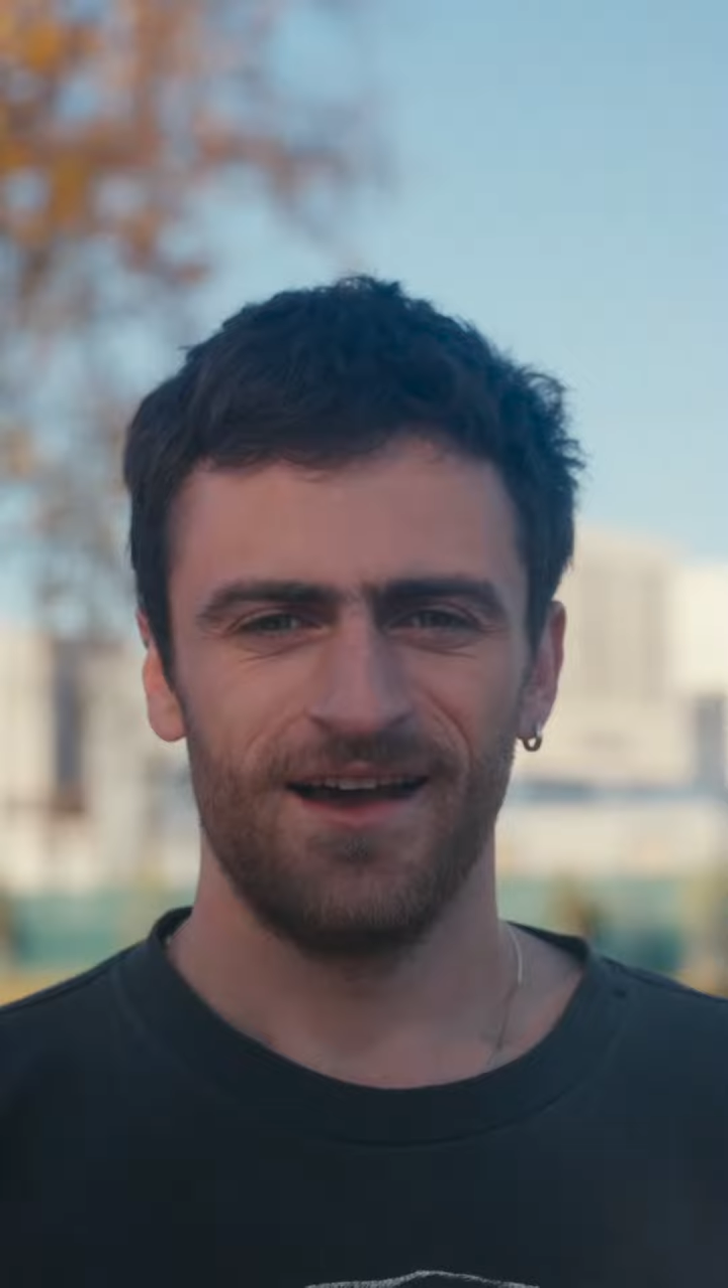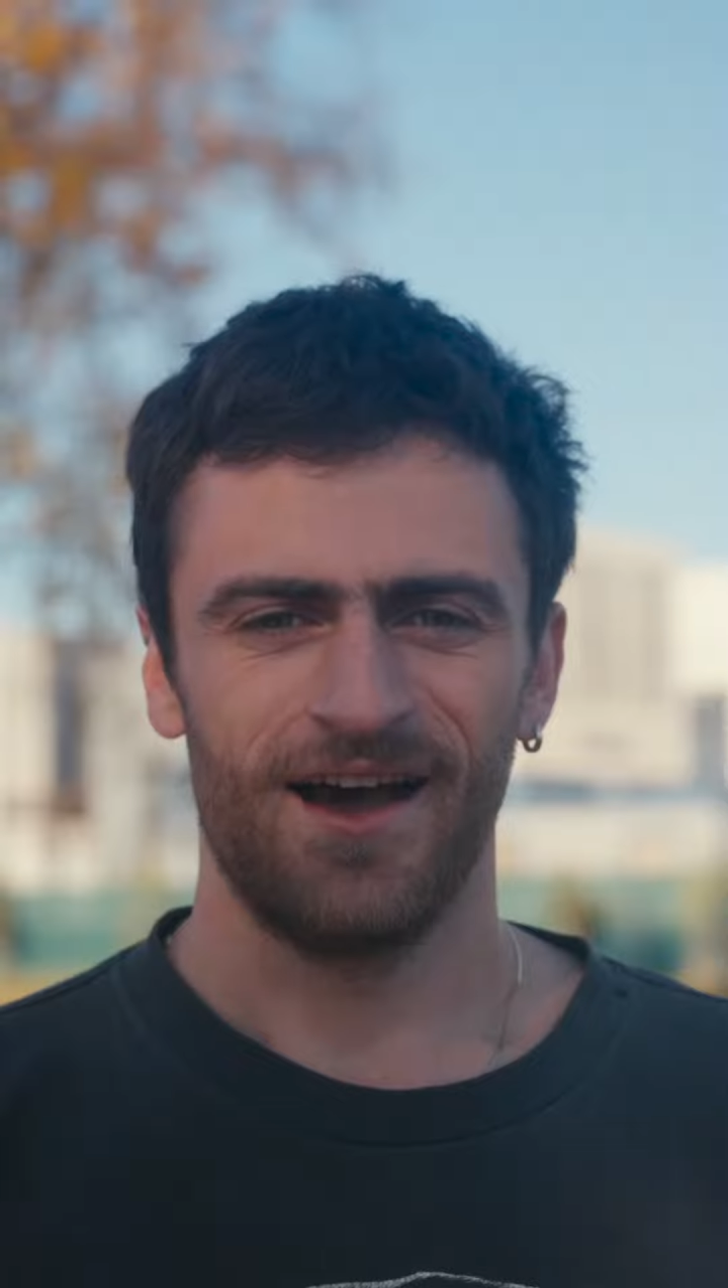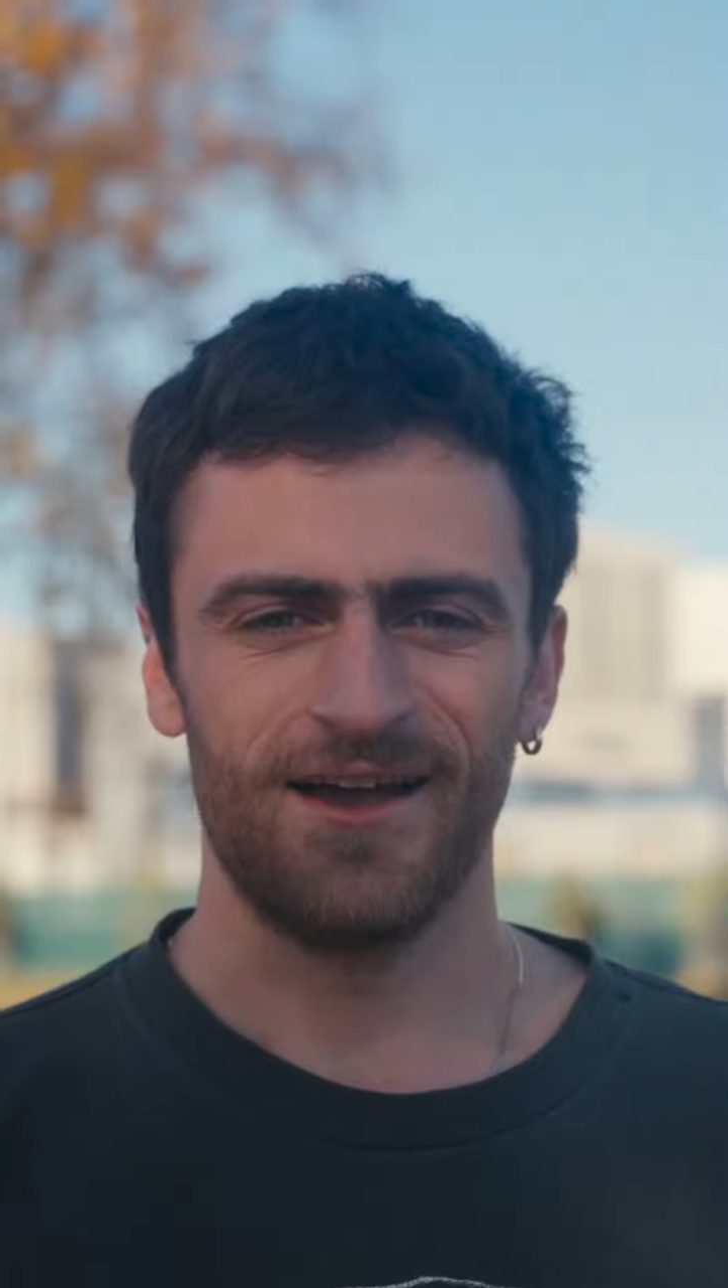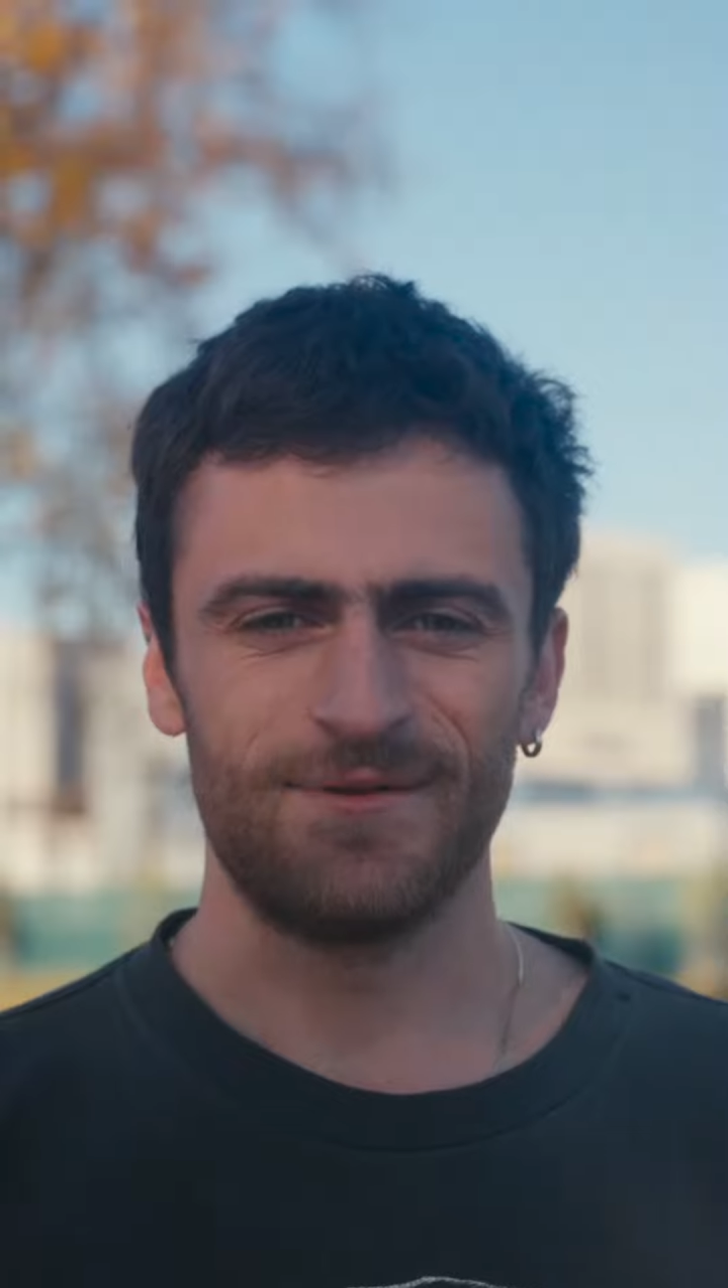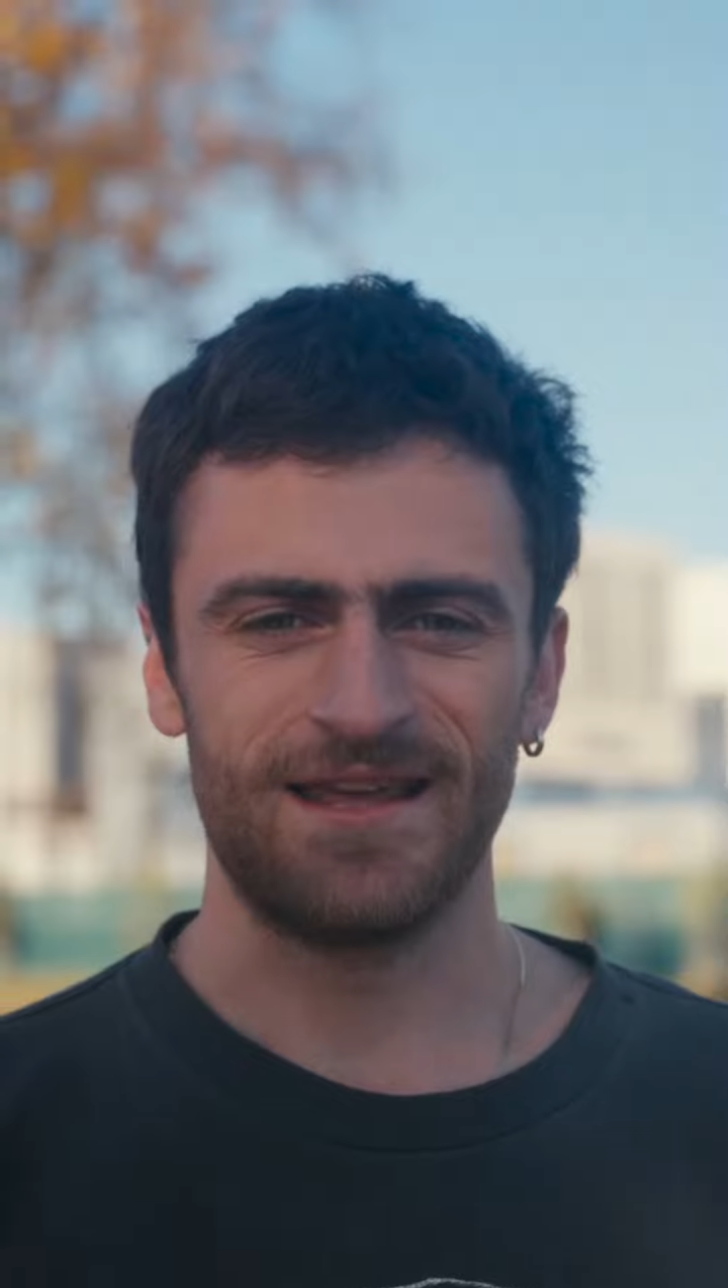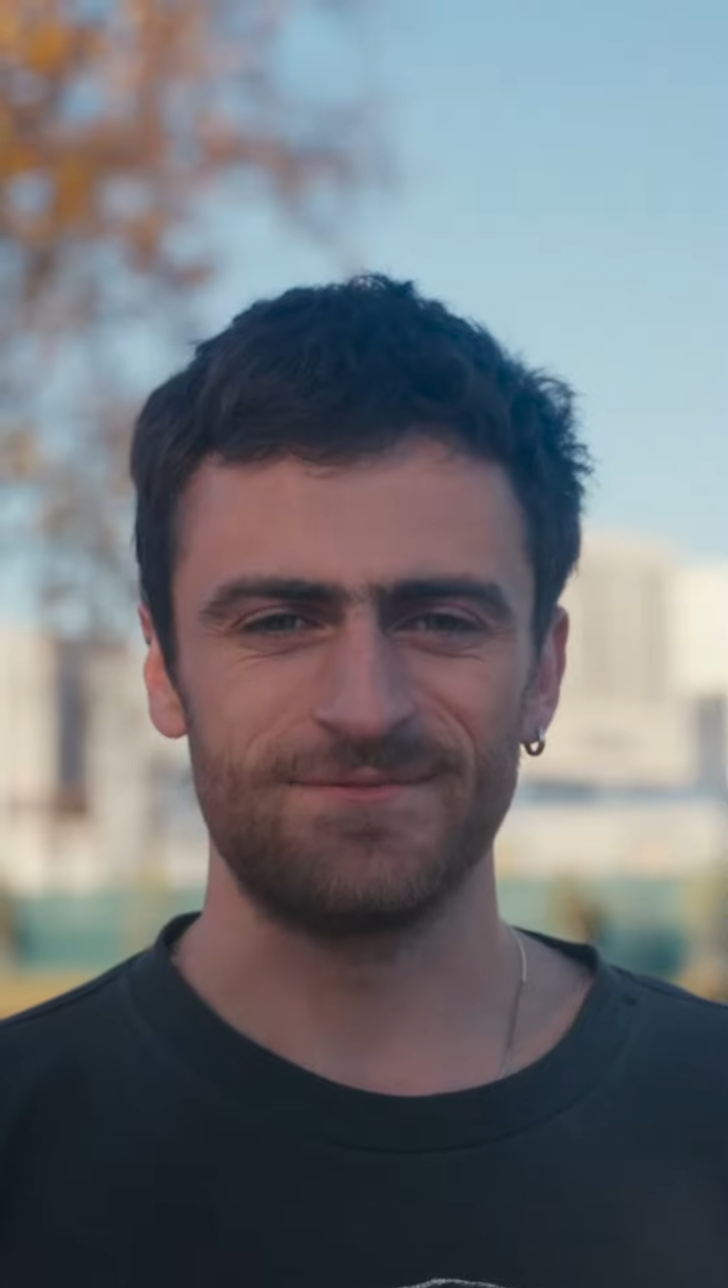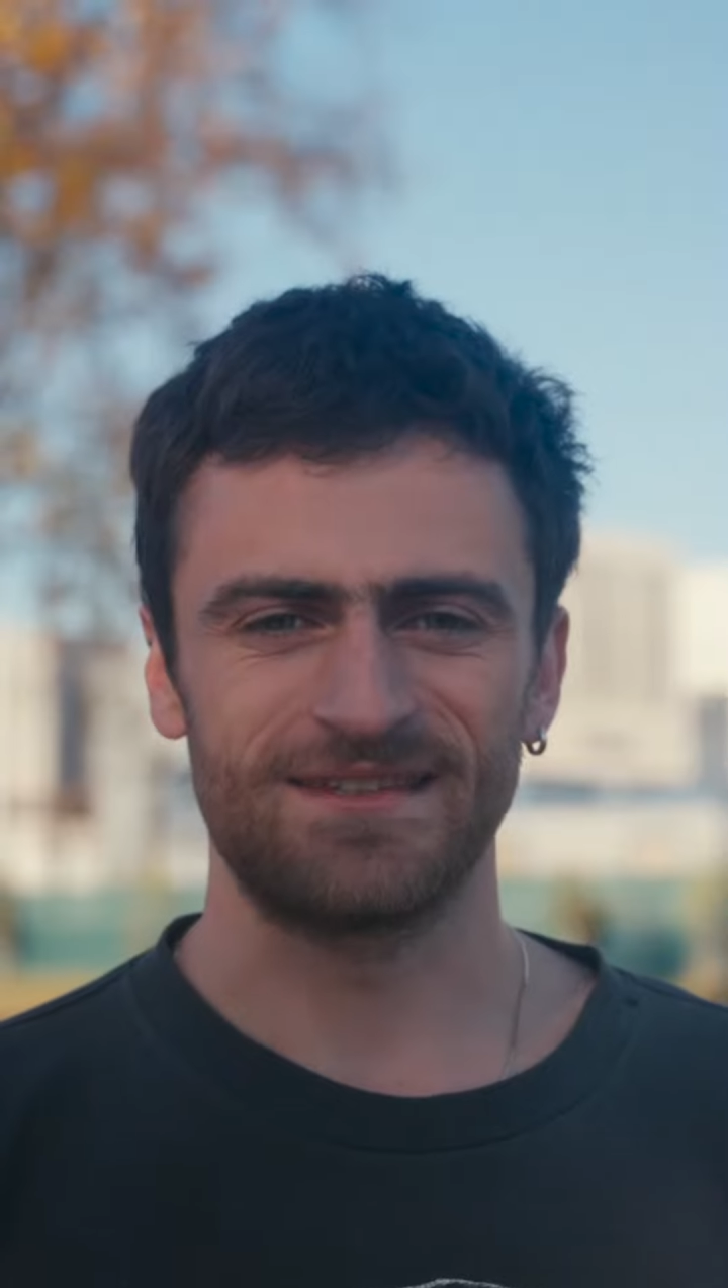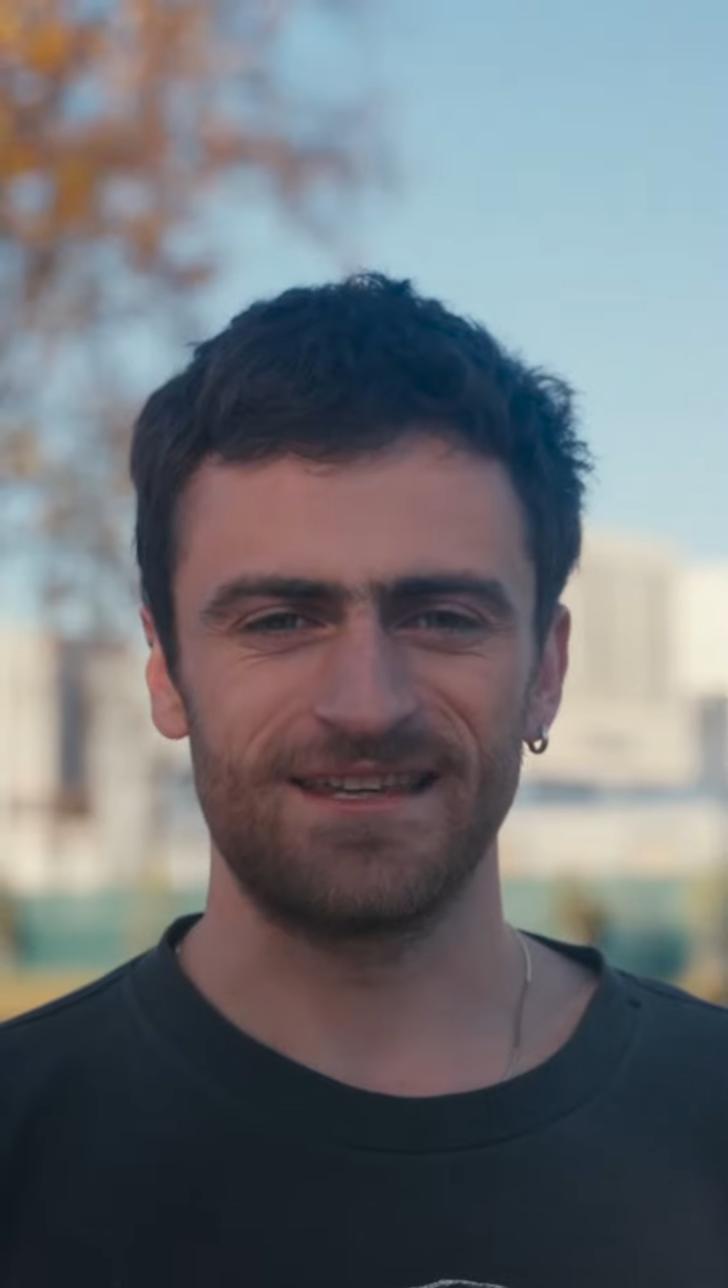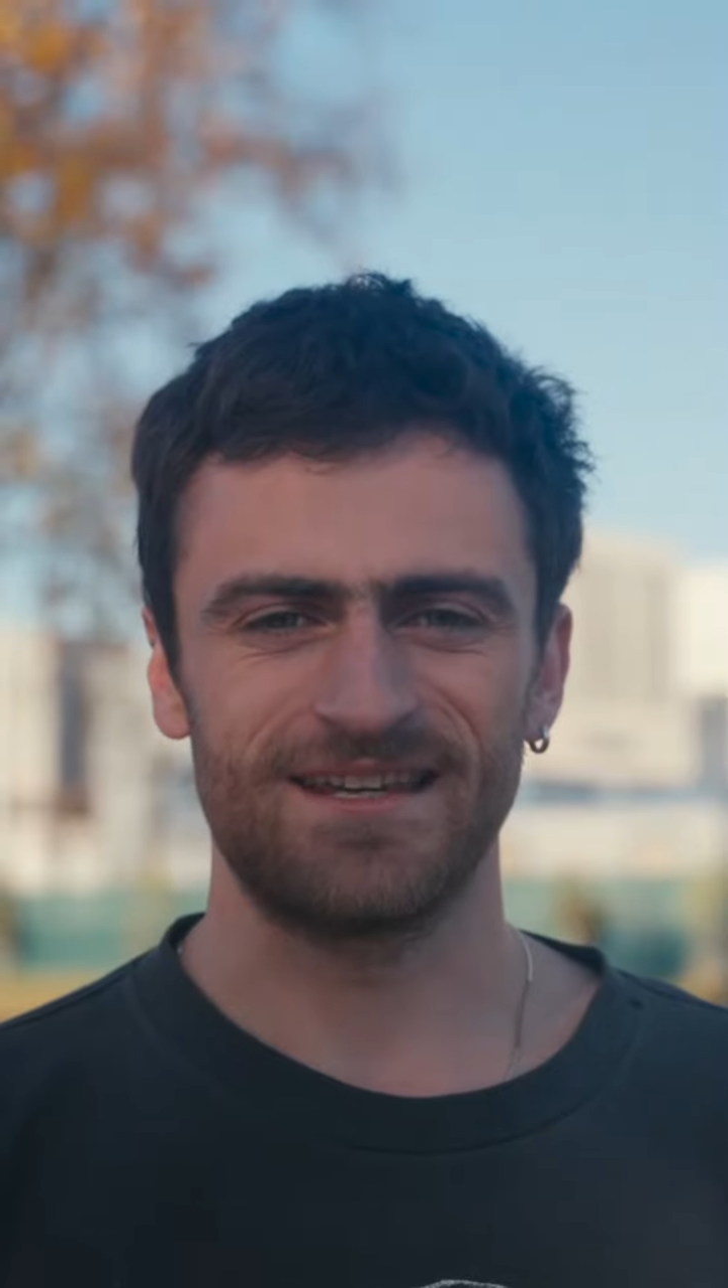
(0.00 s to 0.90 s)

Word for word: Hi, my name is